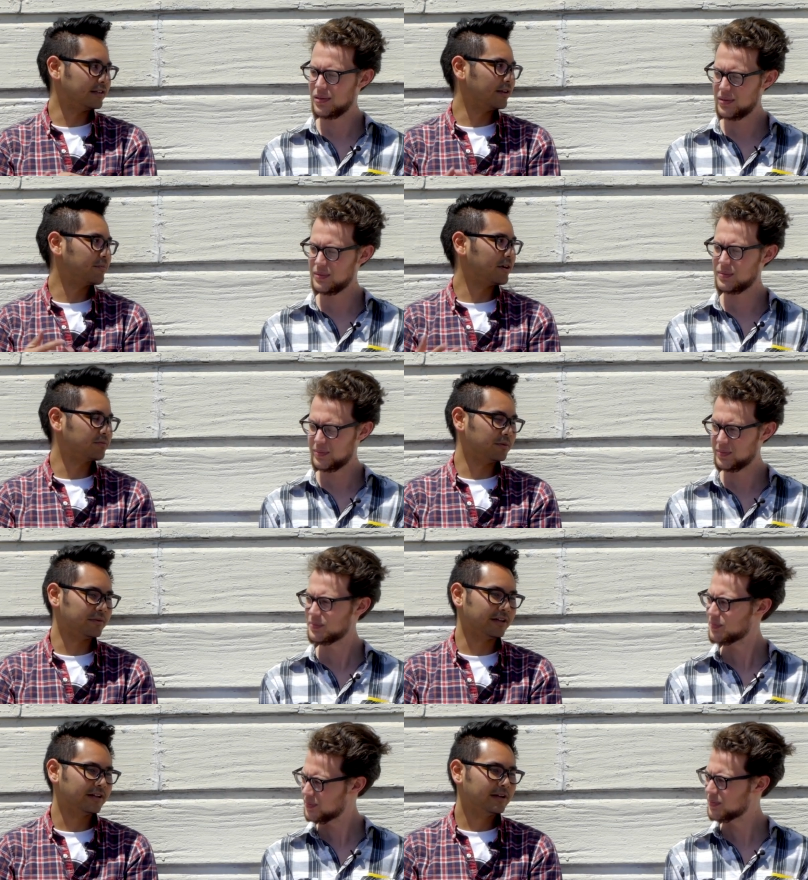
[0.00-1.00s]
Speaker 1: the other parts would
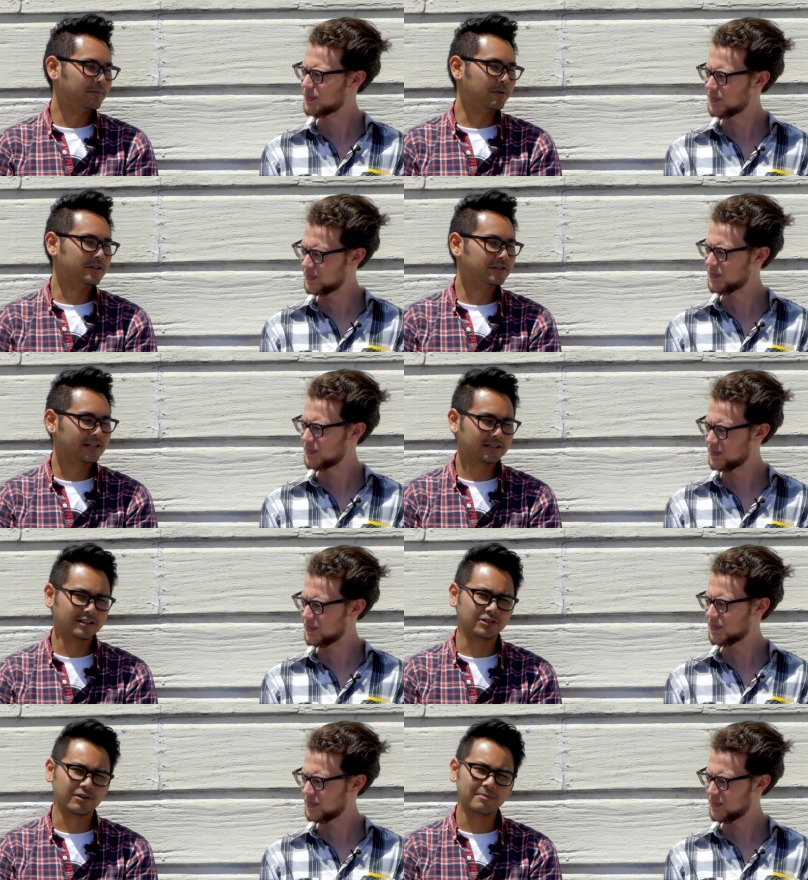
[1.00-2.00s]
be. But once you get to
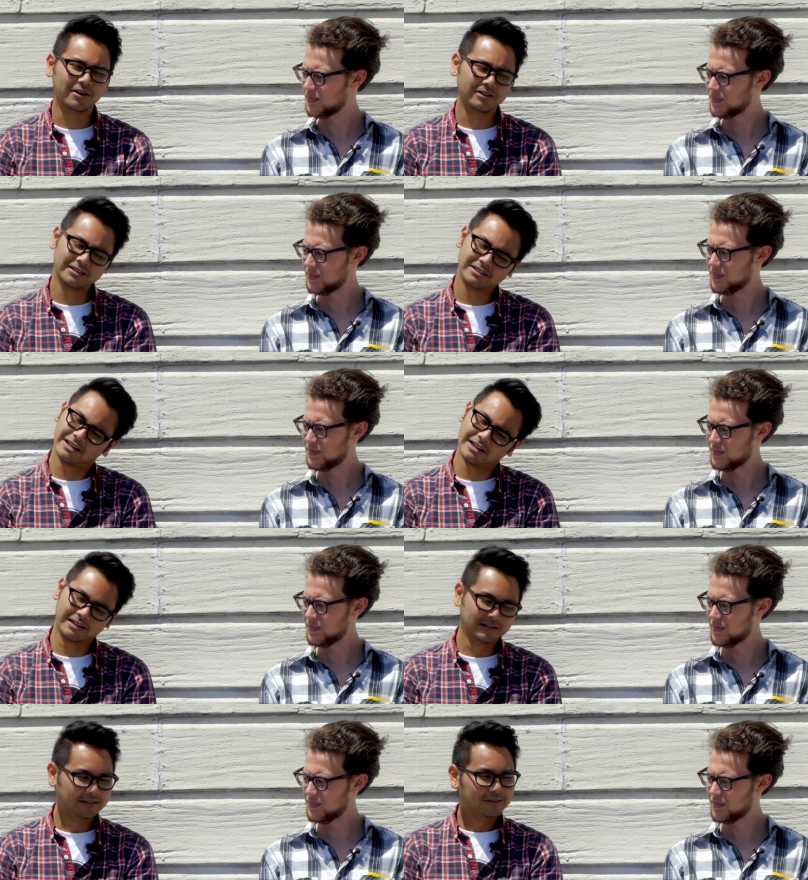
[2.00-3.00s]
that dry part, it's just like,
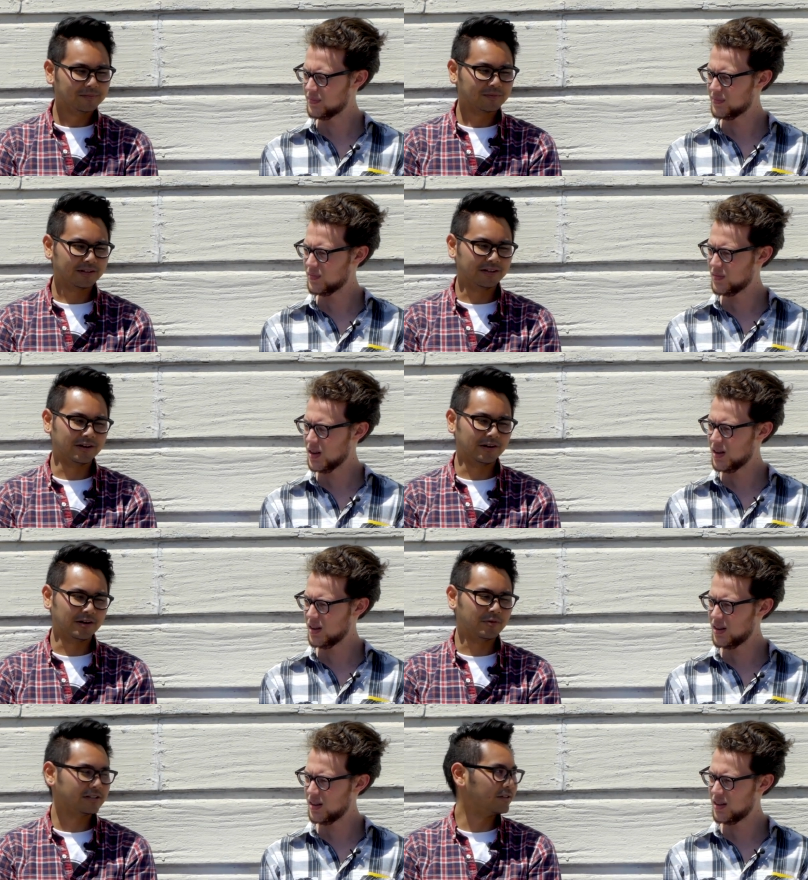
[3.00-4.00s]
you know,
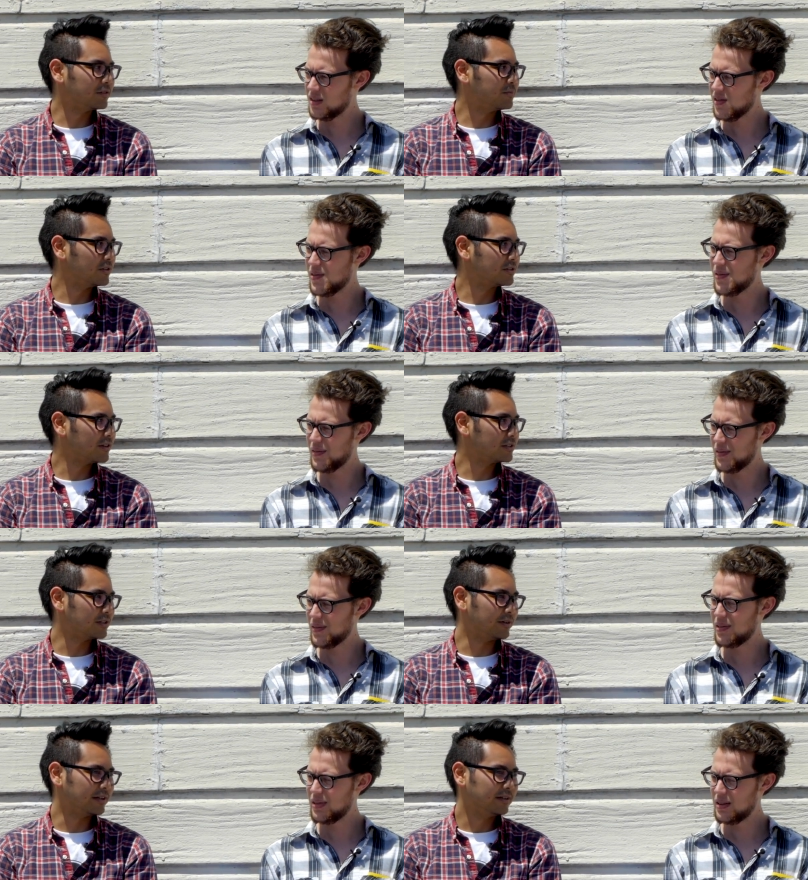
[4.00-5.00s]
I wish there was more sauce
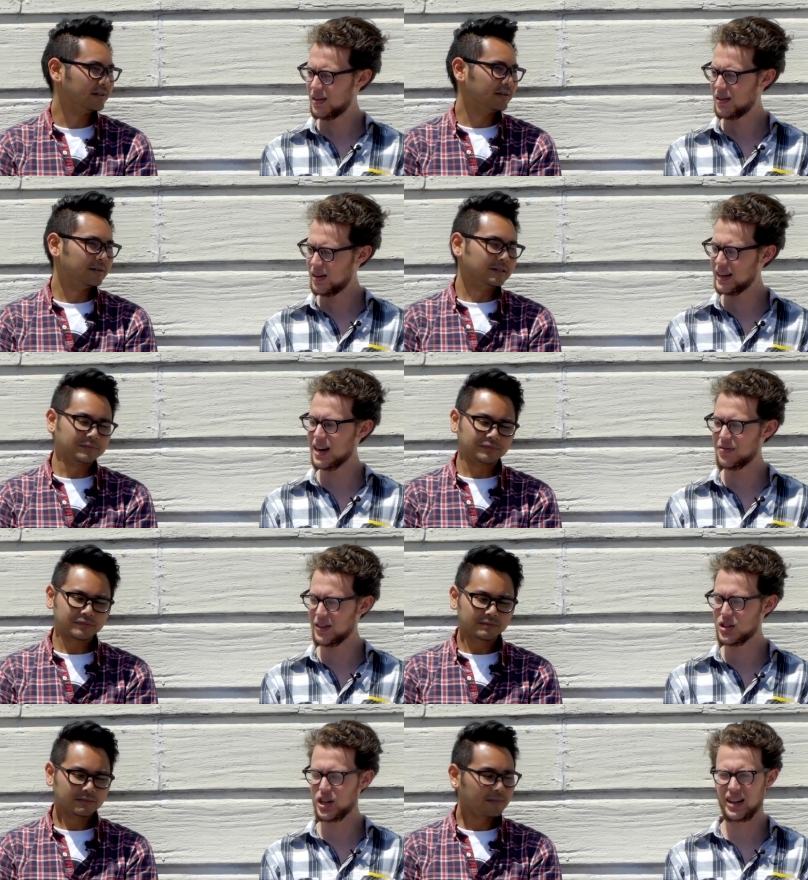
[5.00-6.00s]
to it.
Speaker 2: I kind of
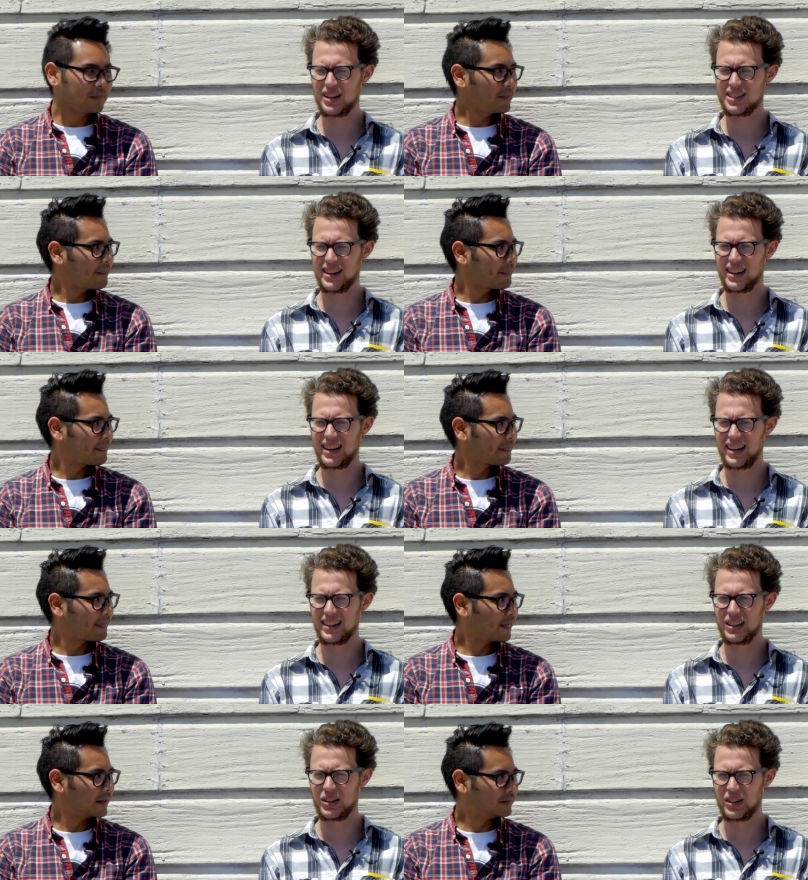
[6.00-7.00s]
feel chicken is like an
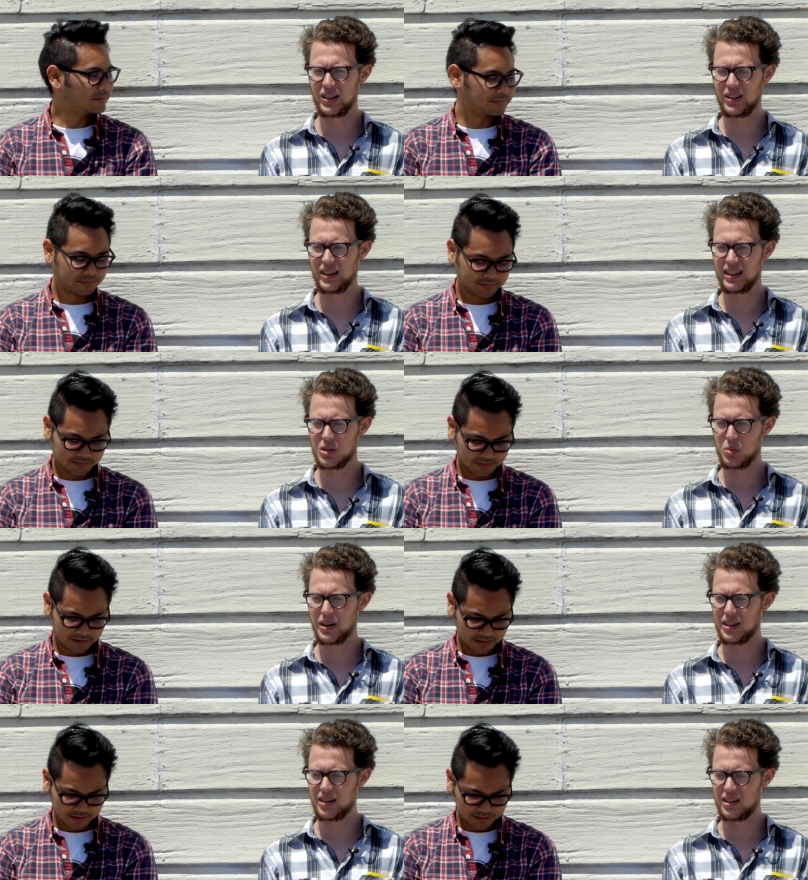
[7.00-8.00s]
egg, though. You know, like it's
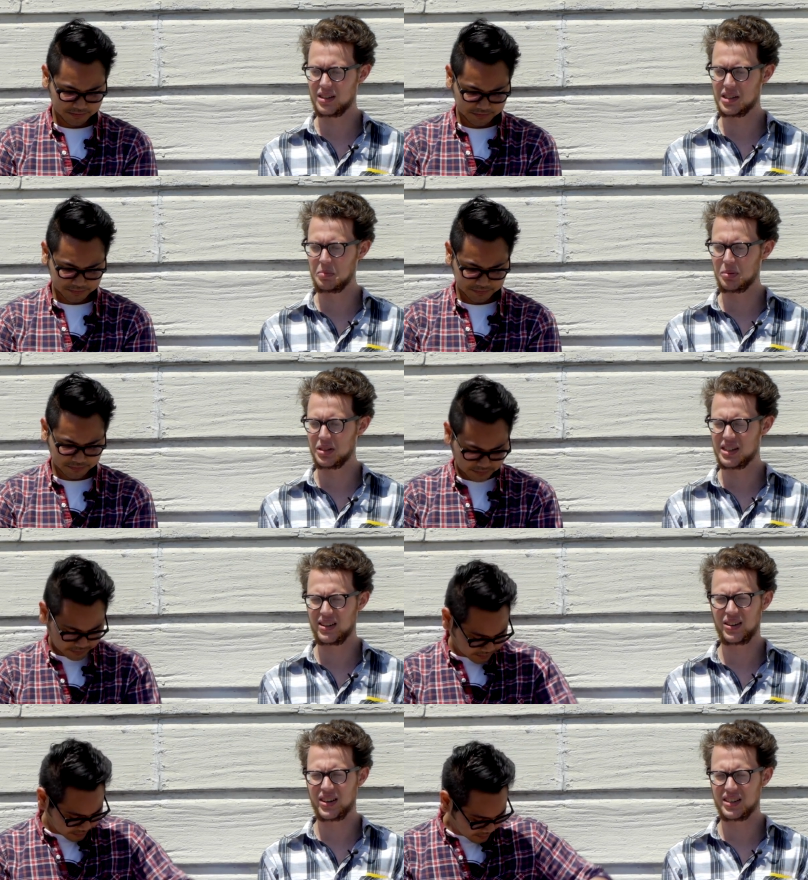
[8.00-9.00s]
one of the simplest
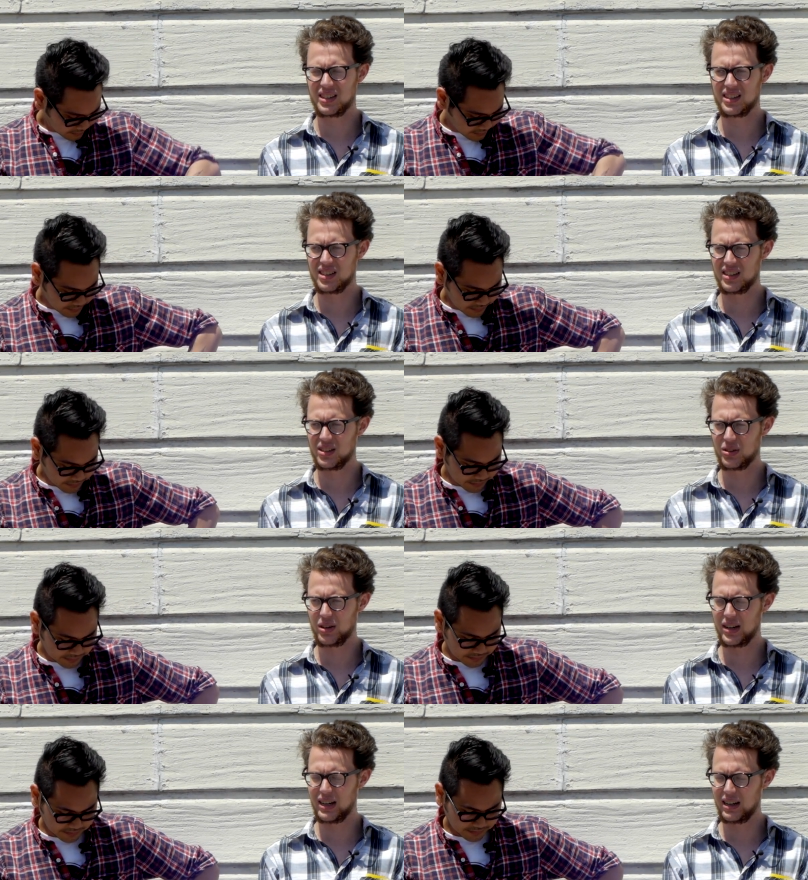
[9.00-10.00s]
and hardest things to do
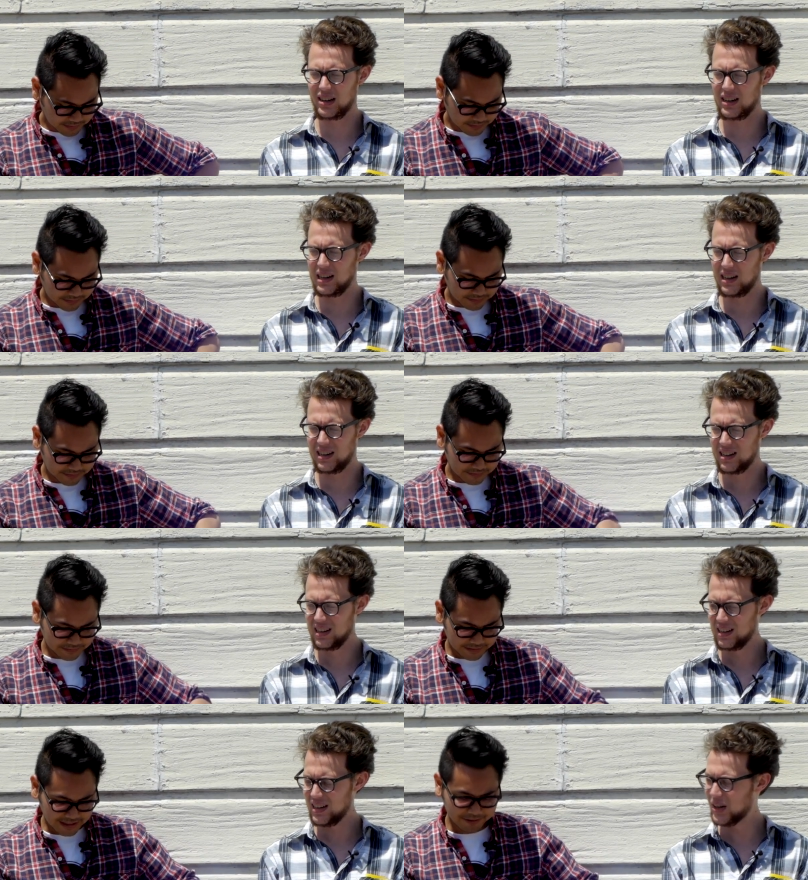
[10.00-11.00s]
right. Uh,
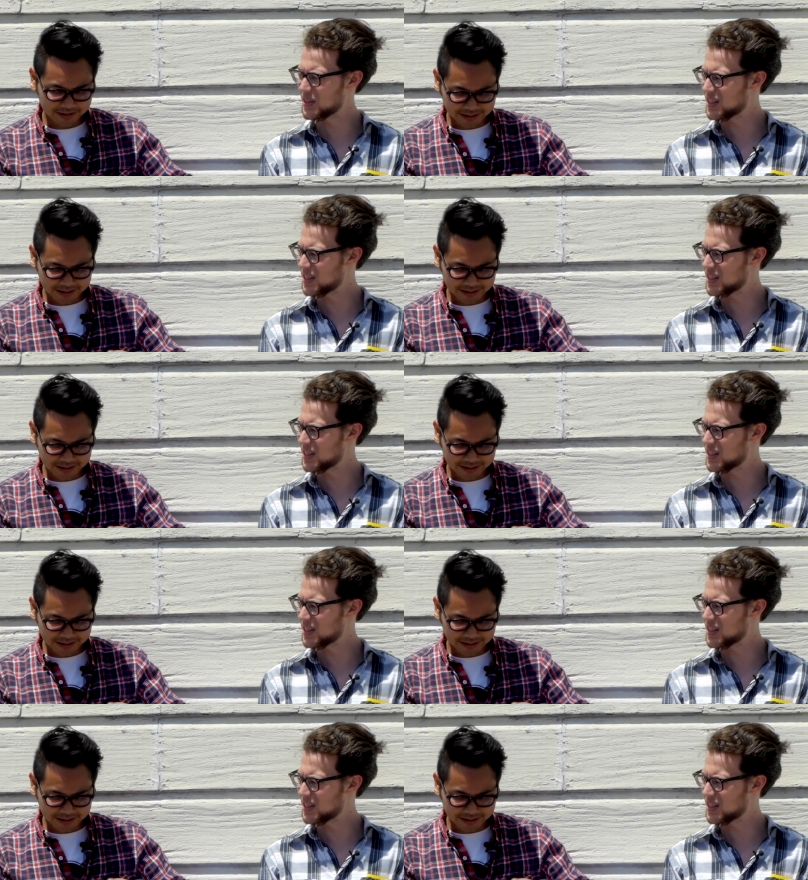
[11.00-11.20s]
I would